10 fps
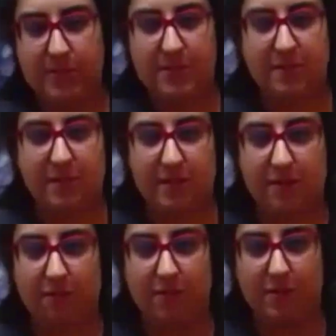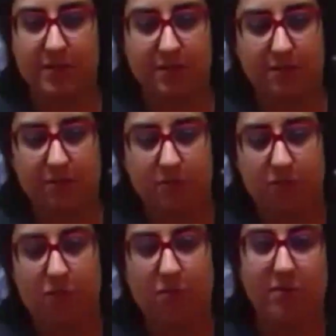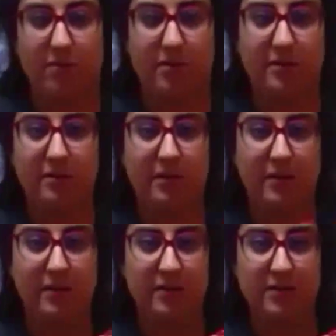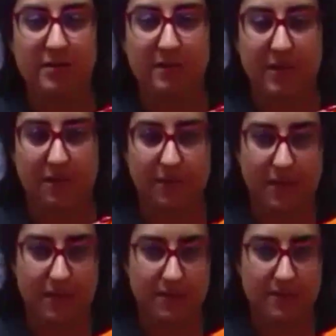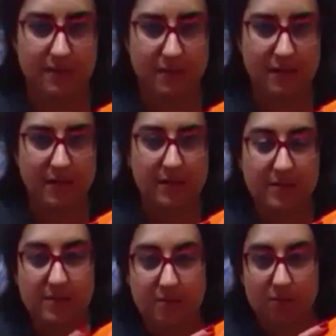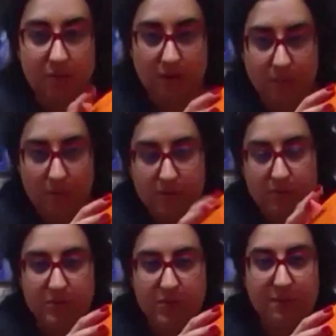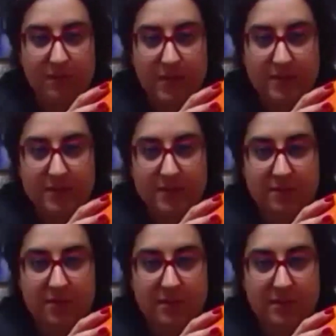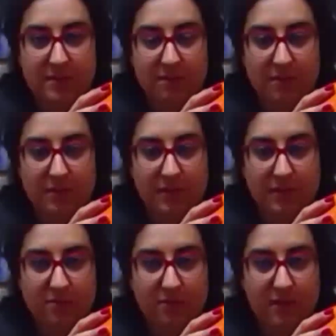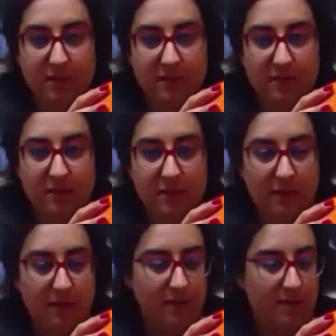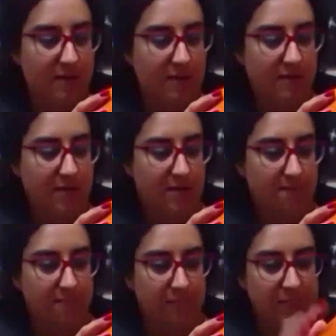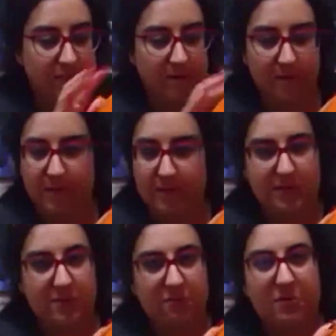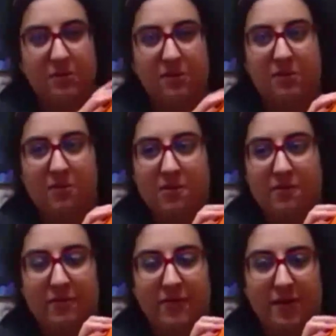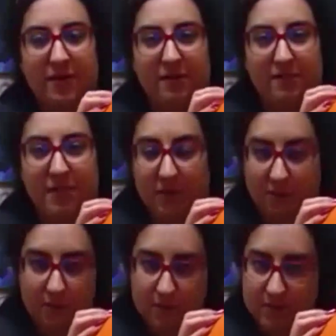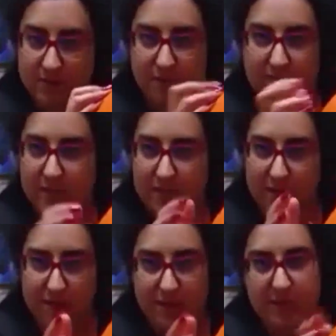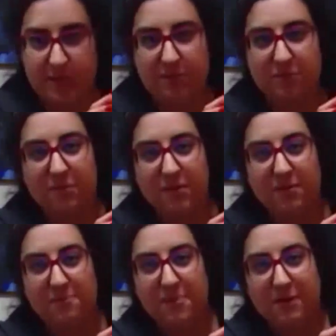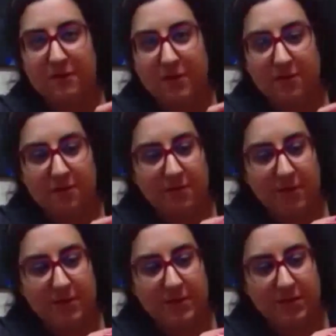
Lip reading: side you want to draw on to make a face. So you can look up all sorts of face designs on the internet. I'm going to do one off by heart, one that I like to do every year, but